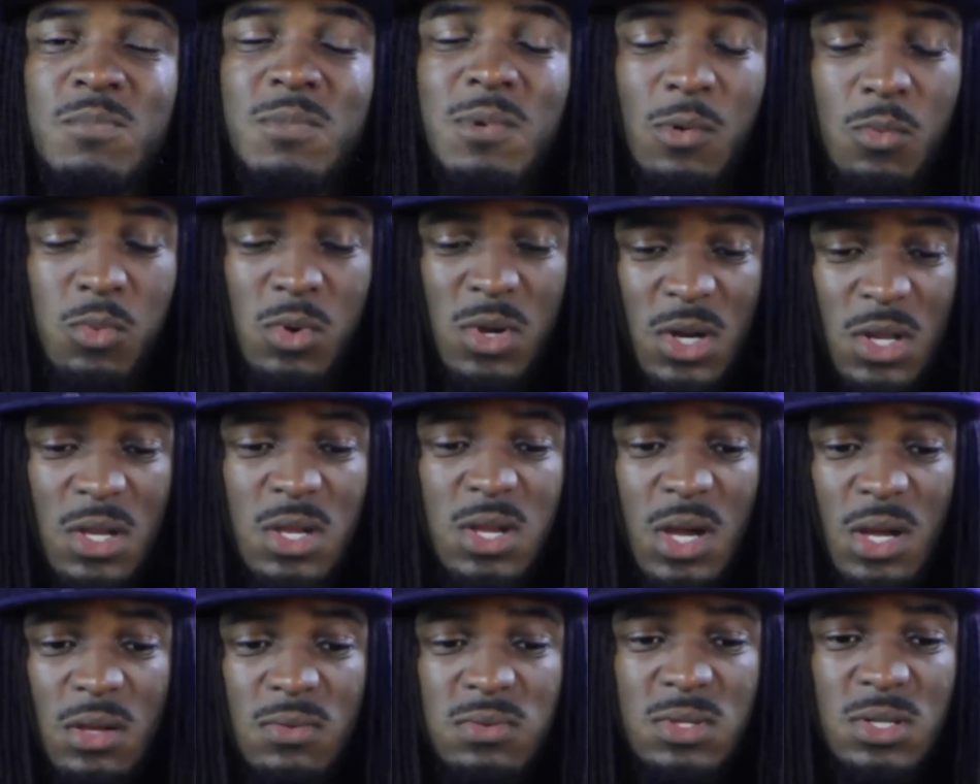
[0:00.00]
But when it
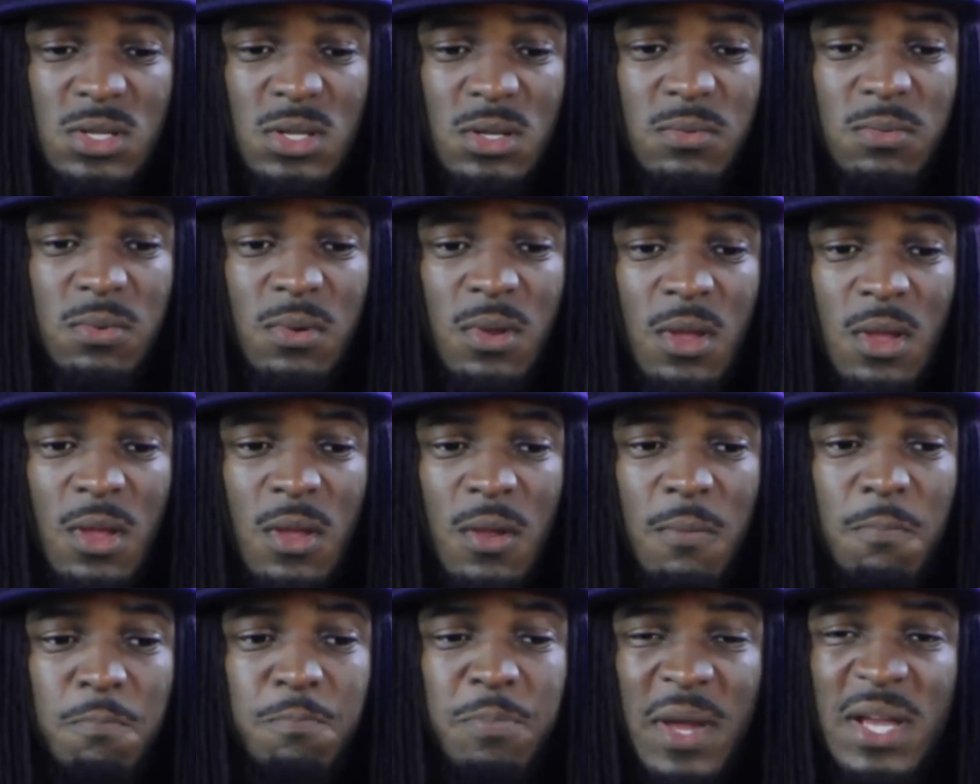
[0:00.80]
comes to the
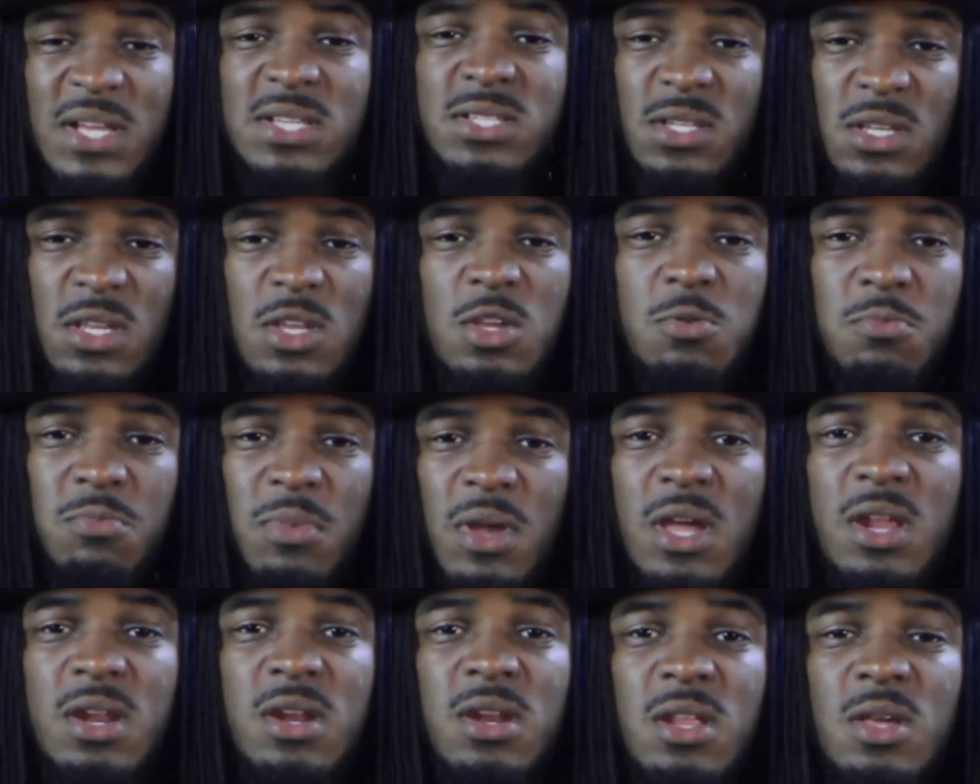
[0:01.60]
basic
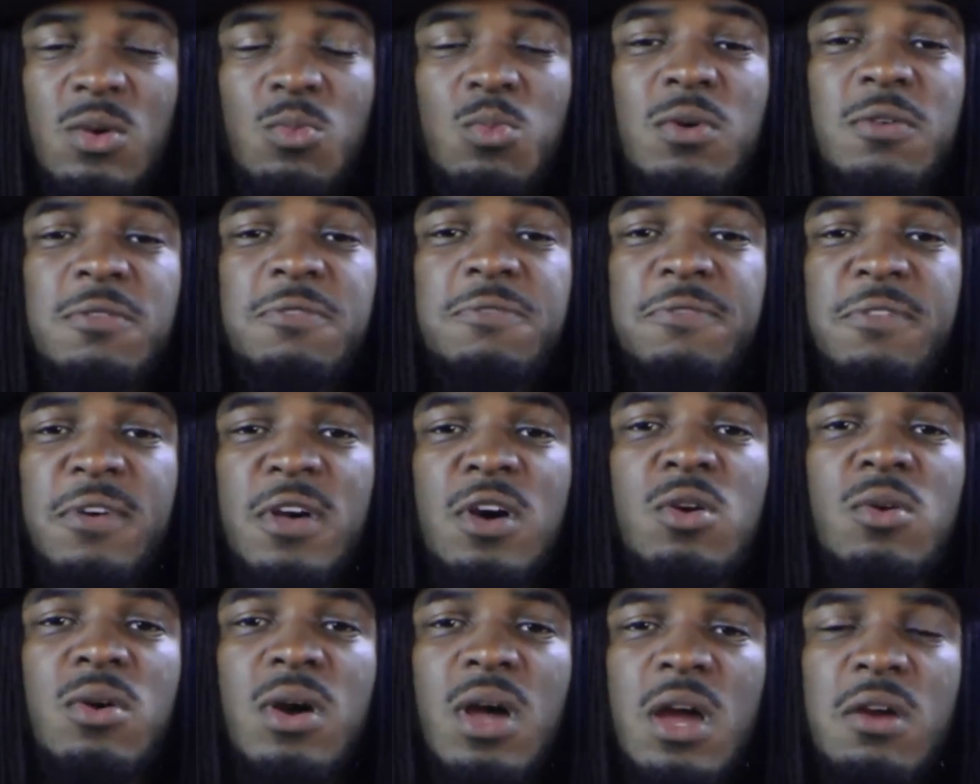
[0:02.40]
humanity, we
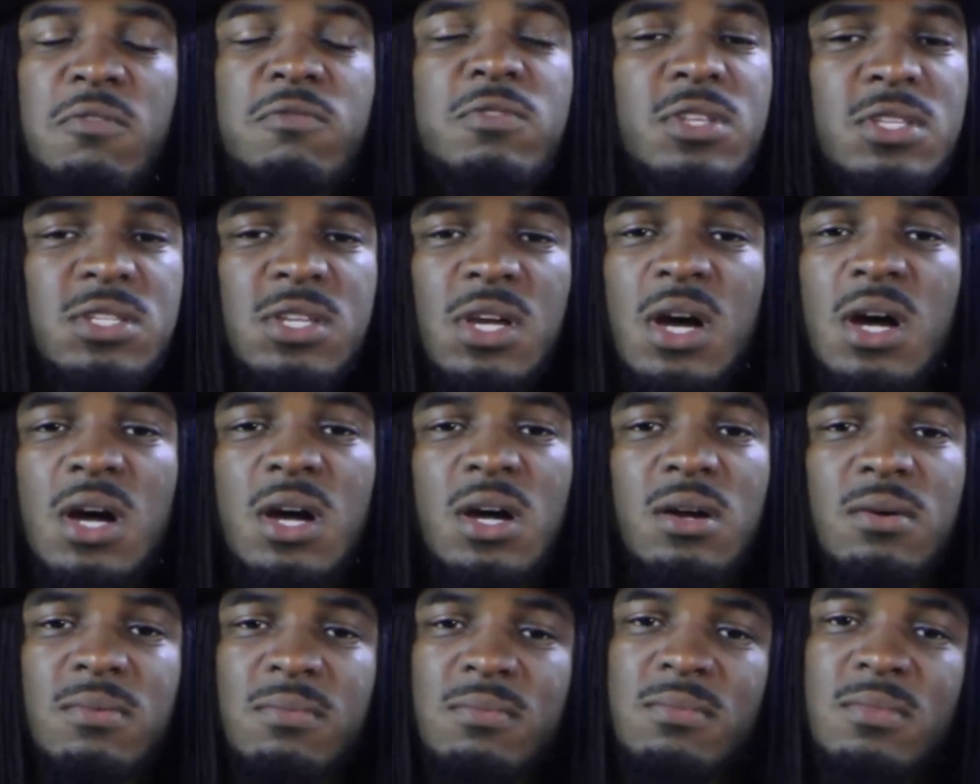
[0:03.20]
fail every
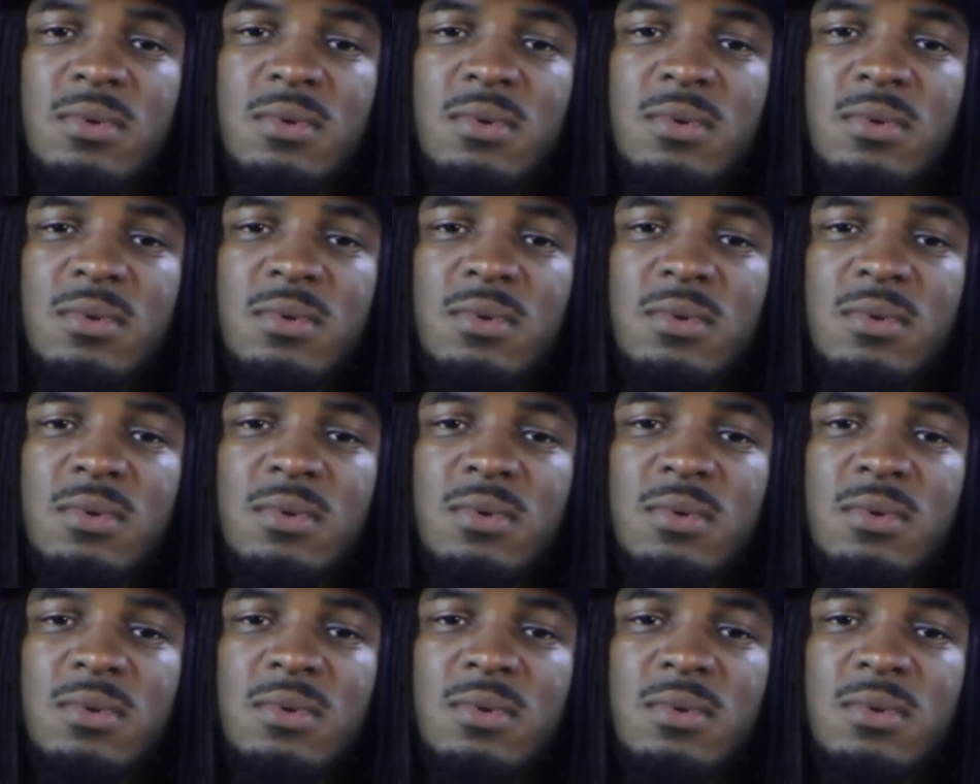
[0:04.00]
time.